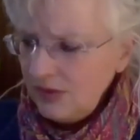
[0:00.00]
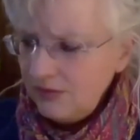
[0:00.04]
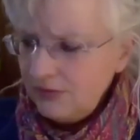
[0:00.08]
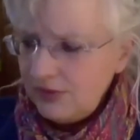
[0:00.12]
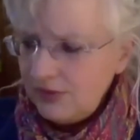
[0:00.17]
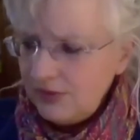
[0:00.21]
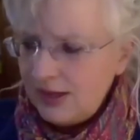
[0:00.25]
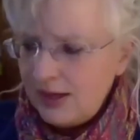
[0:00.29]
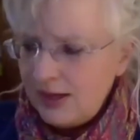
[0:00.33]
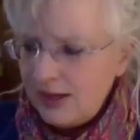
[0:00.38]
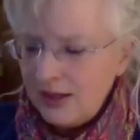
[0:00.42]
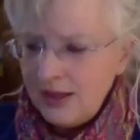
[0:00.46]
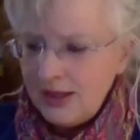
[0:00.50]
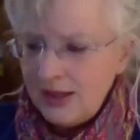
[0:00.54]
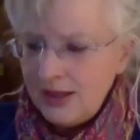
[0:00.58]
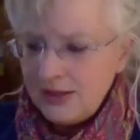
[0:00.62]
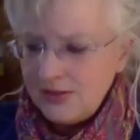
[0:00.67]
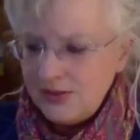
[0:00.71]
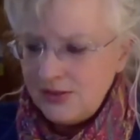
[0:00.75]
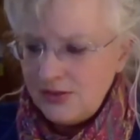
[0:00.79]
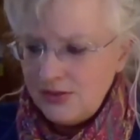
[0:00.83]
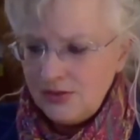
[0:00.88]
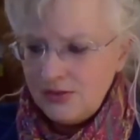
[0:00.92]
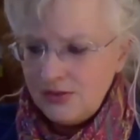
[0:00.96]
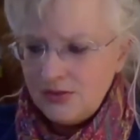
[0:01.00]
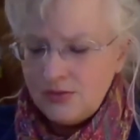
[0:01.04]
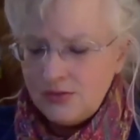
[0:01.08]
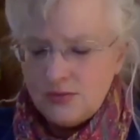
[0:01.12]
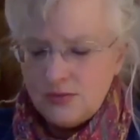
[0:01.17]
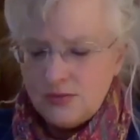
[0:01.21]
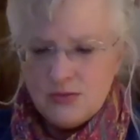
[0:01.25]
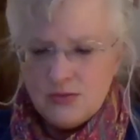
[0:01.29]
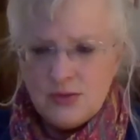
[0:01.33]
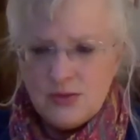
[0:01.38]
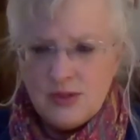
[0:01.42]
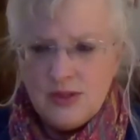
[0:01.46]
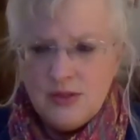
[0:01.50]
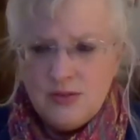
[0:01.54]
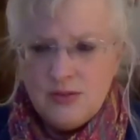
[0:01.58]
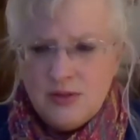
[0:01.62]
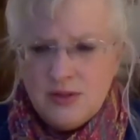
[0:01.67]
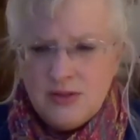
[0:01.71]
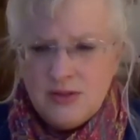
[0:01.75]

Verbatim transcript: Val has to try to